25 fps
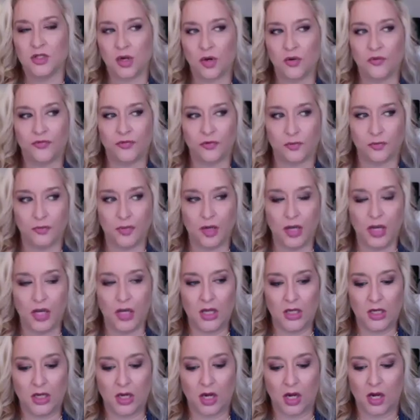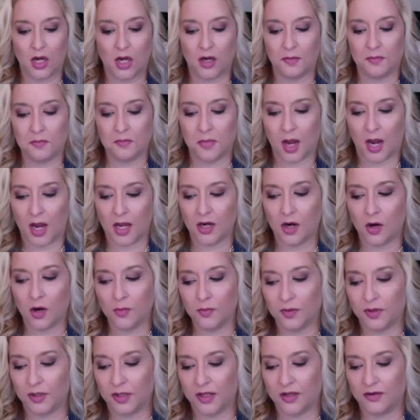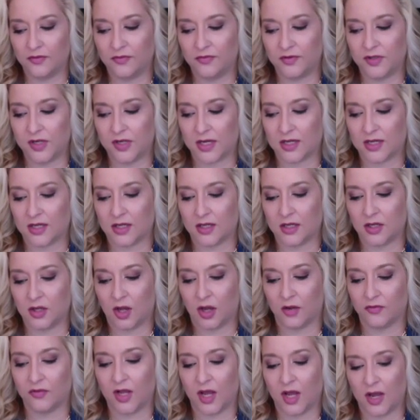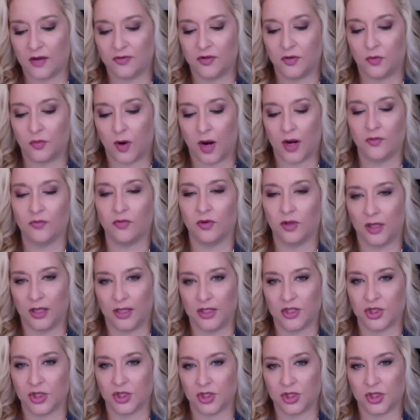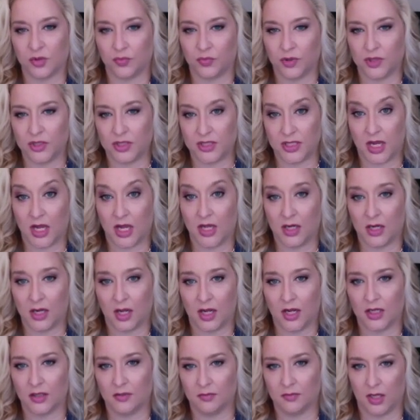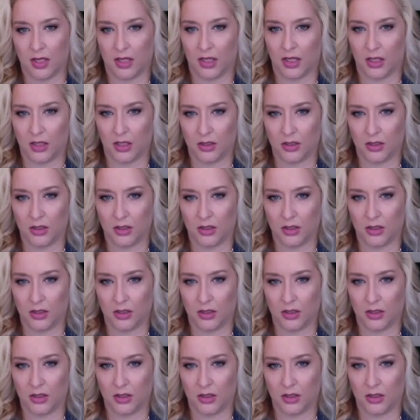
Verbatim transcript: for me, um, I don't believe that you have to have the right relationship with debt and money.